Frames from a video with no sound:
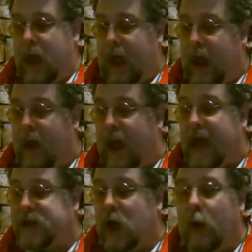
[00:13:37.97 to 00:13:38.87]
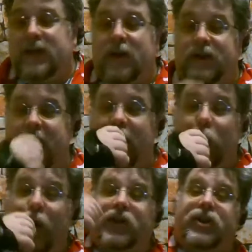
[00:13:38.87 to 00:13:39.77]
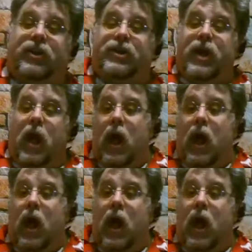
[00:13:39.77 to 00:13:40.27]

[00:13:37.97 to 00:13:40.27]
And as always, I'll take your questions.